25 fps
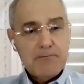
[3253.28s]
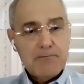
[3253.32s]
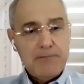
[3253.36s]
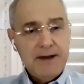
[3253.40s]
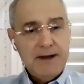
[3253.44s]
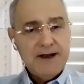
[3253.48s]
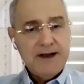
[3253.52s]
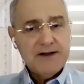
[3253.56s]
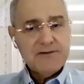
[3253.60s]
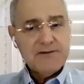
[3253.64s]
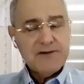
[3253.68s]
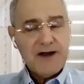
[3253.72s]

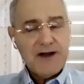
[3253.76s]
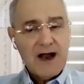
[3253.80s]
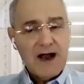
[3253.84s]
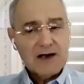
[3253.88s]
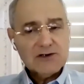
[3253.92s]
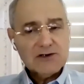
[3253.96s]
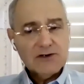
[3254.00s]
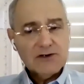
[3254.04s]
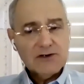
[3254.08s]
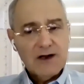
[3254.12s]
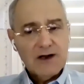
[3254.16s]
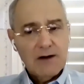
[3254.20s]
Bennett
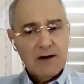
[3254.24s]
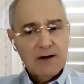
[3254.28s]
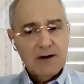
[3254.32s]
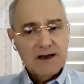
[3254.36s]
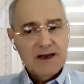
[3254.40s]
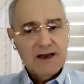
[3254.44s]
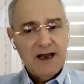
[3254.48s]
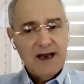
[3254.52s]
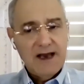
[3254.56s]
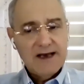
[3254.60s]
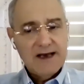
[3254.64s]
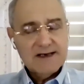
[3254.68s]
fracture
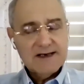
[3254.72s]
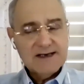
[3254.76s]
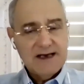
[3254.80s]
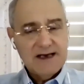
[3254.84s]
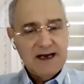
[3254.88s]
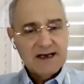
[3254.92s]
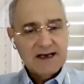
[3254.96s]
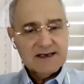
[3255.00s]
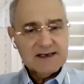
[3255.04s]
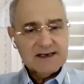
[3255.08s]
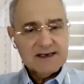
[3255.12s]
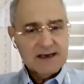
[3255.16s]
nowadays,
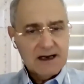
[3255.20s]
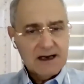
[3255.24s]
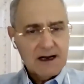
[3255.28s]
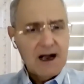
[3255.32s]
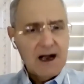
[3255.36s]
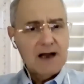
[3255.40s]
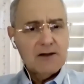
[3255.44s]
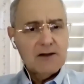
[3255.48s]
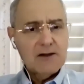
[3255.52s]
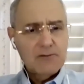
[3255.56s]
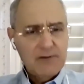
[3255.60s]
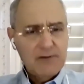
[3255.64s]
it's a
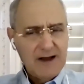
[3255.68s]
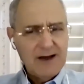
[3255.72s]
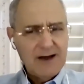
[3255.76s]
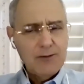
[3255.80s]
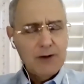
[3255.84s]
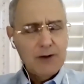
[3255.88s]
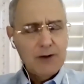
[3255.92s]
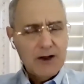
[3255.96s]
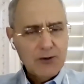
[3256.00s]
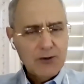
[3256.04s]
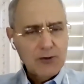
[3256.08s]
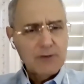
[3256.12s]
kind very
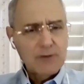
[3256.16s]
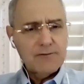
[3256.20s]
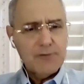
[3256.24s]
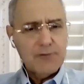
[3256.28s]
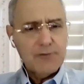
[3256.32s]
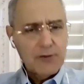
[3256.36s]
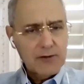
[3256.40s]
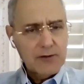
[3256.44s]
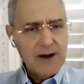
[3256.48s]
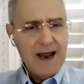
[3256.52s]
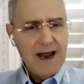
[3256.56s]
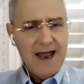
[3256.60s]
well known
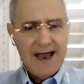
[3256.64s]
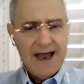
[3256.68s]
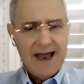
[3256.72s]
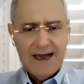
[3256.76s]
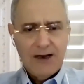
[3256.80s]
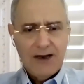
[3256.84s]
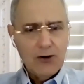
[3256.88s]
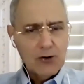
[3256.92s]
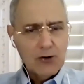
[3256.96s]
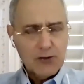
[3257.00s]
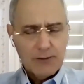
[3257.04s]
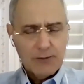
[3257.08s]
for
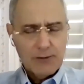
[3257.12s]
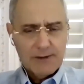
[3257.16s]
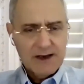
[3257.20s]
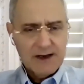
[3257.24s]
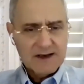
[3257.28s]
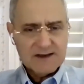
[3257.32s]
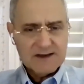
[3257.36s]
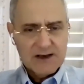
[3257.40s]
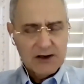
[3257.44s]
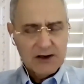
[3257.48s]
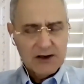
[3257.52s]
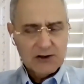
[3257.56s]
any
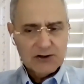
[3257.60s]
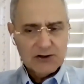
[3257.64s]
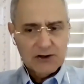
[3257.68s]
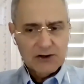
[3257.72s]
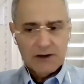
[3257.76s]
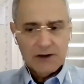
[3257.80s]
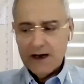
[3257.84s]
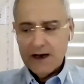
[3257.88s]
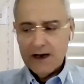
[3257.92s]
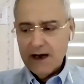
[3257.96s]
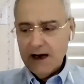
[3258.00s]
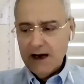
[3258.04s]
orthopedic
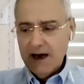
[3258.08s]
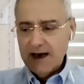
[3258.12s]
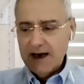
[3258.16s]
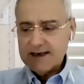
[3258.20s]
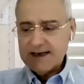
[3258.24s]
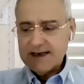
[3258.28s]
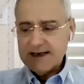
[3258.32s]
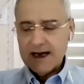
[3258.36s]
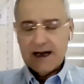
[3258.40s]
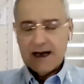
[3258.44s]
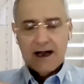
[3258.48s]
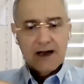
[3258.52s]
surgeon.
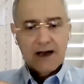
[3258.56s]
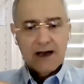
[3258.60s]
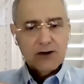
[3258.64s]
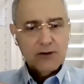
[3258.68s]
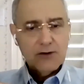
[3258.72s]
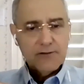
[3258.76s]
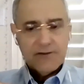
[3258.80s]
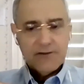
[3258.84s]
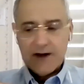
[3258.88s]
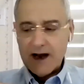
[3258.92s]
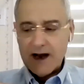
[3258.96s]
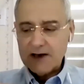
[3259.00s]
It's a kind
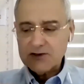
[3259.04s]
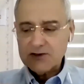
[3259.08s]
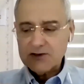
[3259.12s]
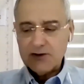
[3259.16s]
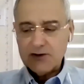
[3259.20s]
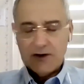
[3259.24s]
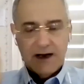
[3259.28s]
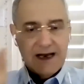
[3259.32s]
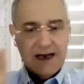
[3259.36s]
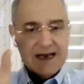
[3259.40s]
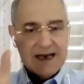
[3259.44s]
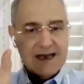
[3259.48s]
of
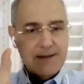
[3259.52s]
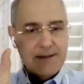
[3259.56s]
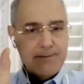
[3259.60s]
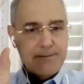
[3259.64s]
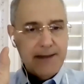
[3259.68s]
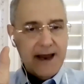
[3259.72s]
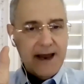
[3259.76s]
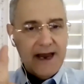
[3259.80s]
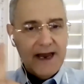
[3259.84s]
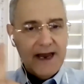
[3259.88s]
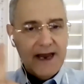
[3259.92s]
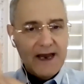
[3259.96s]
fracture in the
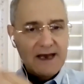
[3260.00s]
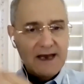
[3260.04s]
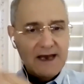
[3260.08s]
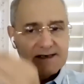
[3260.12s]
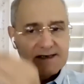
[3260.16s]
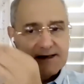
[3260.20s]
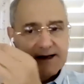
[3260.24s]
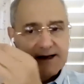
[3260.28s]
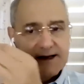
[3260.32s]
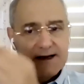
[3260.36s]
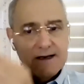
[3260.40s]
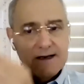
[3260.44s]

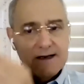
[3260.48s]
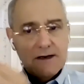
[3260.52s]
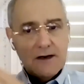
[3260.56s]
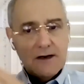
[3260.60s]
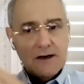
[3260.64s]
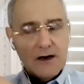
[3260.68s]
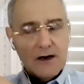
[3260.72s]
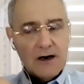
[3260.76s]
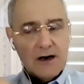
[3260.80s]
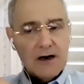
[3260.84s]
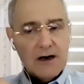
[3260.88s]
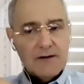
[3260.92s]
base
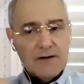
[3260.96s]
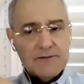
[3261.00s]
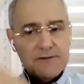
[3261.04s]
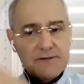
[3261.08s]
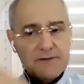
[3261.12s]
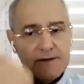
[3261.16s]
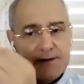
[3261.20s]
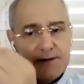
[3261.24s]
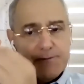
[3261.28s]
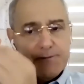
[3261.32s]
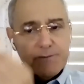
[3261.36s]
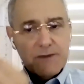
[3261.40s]

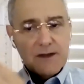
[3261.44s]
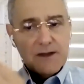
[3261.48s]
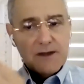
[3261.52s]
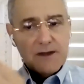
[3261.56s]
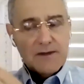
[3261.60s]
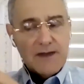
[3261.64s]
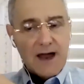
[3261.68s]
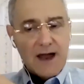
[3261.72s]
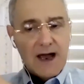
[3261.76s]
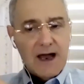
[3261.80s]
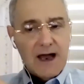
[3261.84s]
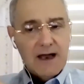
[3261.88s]
of
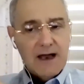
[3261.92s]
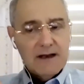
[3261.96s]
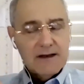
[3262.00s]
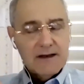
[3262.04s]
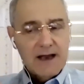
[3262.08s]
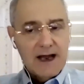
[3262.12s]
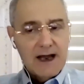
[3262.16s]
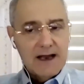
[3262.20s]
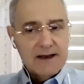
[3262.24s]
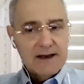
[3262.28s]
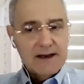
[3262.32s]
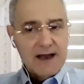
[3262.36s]

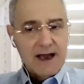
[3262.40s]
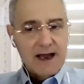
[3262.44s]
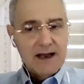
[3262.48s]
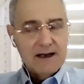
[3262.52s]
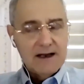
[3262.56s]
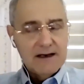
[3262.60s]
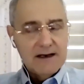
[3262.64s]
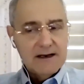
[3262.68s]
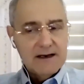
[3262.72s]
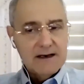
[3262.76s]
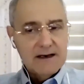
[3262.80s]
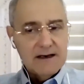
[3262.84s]

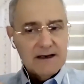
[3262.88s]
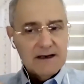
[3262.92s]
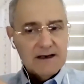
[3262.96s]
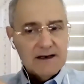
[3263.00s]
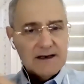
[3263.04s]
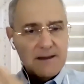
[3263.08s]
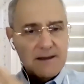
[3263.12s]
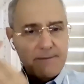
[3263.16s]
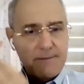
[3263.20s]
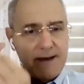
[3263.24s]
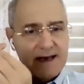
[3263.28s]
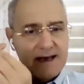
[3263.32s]
in
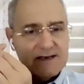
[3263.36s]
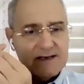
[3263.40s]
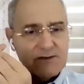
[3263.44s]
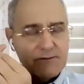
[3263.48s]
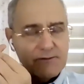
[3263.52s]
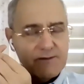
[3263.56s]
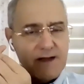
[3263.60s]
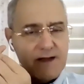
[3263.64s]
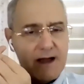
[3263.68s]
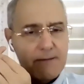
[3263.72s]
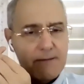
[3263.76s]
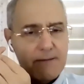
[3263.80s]
the base
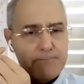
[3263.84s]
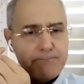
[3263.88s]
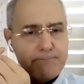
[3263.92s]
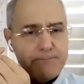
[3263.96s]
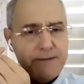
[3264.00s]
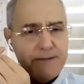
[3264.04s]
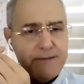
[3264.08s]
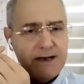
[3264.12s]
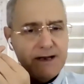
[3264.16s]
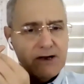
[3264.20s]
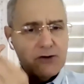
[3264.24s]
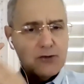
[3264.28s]
of the
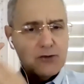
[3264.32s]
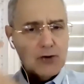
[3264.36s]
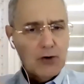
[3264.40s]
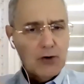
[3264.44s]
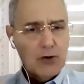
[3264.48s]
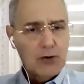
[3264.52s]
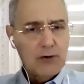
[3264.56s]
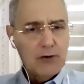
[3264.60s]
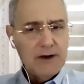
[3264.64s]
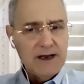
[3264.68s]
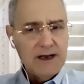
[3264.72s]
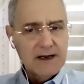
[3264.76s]
big
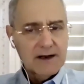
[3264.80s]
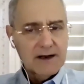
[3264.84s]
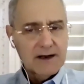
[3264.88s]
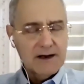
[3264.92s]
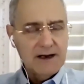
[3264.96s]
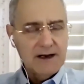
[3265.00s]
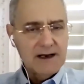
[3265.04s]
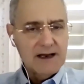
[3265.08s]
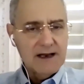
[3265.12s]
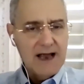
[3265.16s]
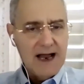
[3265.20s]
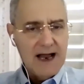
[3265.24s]
toe here
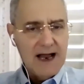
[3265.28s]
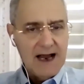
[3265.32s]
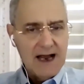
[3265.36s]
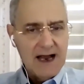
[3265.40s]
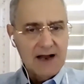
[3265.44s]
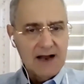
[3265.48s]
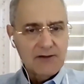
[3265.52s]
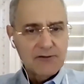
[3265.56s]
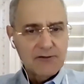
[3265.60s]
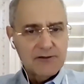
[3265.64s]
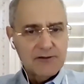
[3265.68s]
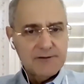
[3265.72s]
in the
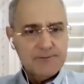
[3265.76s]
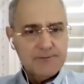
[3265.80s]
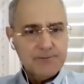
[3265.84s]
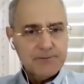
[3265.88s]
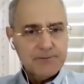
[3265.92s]
hand,